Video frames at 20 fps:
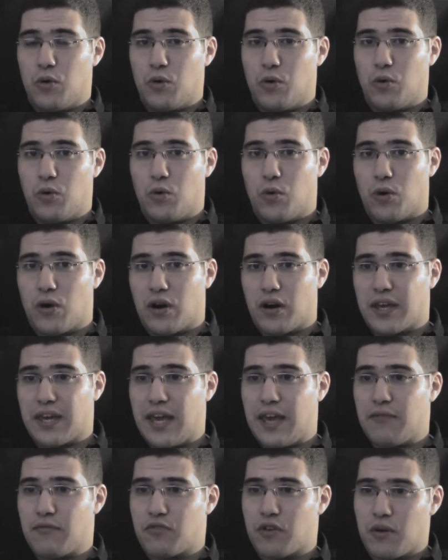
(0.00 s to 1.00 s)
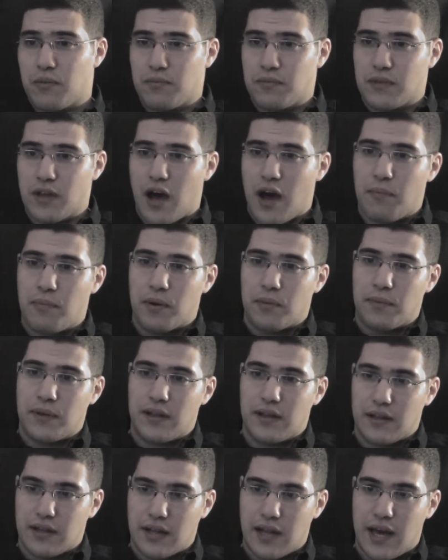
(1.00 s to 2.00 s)
who came from the upper
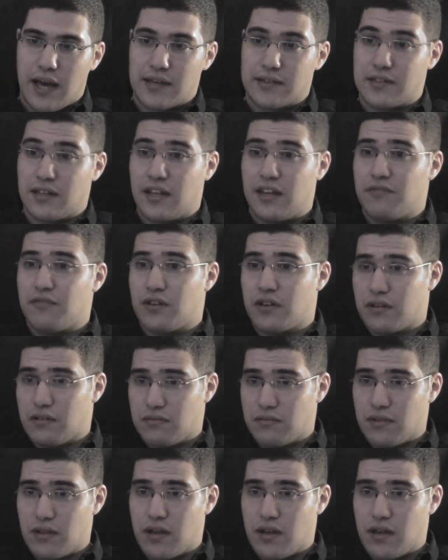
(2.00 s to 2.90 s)
middle class and even